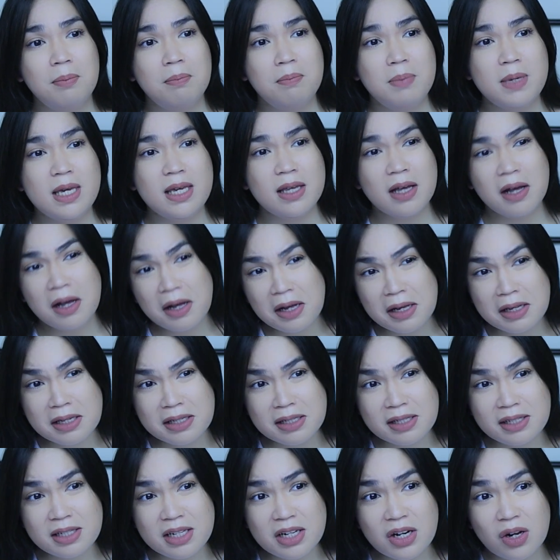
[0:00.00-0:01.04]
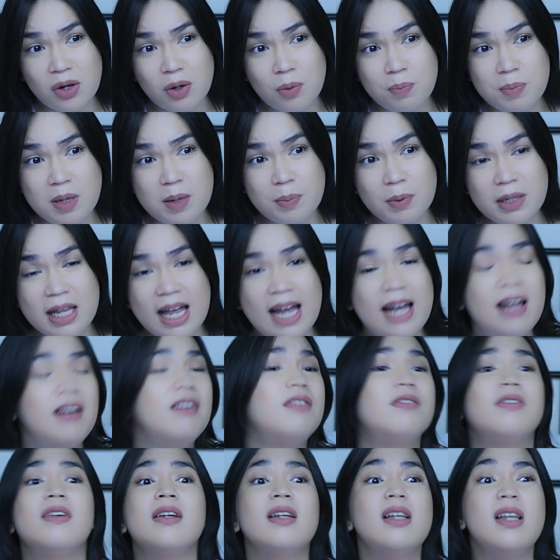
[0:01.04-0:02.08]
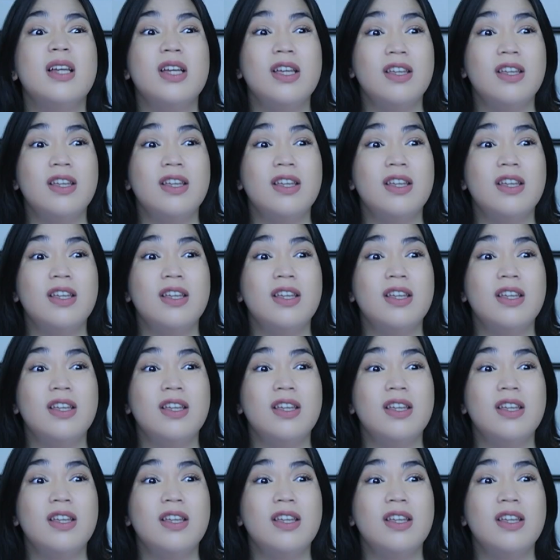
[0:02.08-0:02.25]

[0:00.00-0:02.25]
because people have